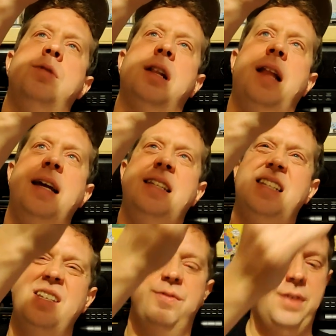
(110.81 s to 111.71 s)
up to the light,
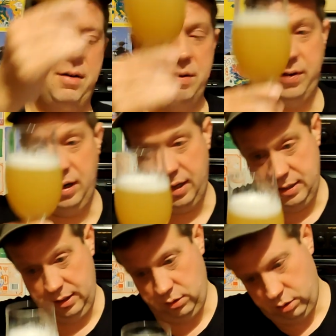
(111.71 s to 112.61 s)
it is very, very
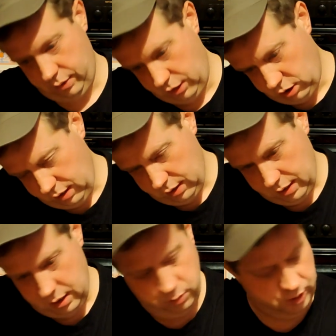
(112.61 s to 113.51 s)
light in colour actually,
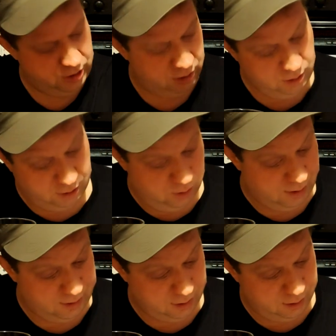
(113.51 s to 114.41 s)
which I do
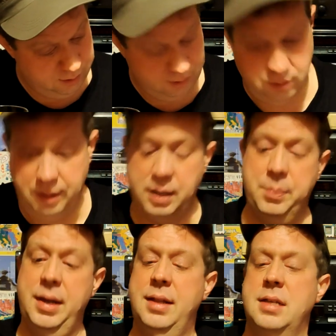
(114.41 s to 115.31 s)
like a
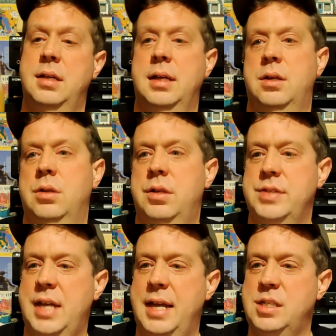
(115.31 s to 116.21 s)
beer that's light in colour.
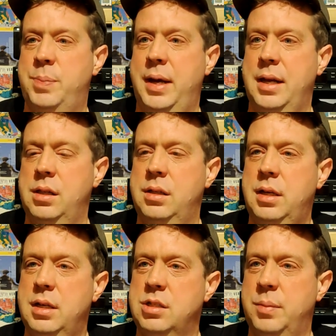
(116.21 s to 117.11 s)
It's a hazy pale.
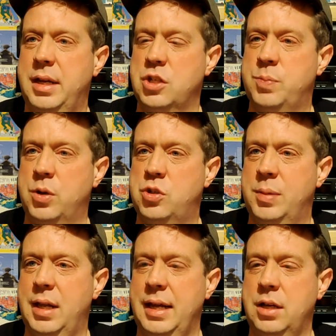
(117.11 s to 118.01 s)
To me, it's supposed to
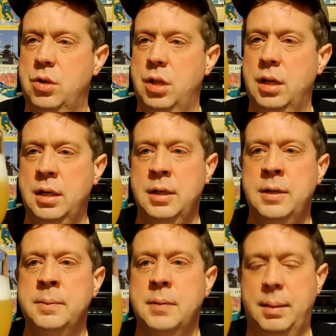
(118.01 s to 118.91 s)
be light in colour.
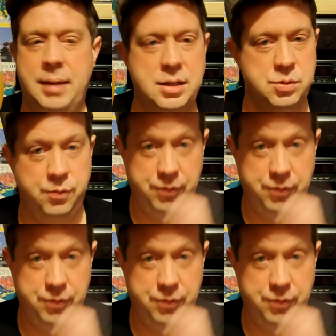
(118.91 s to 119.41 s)
I'm getting some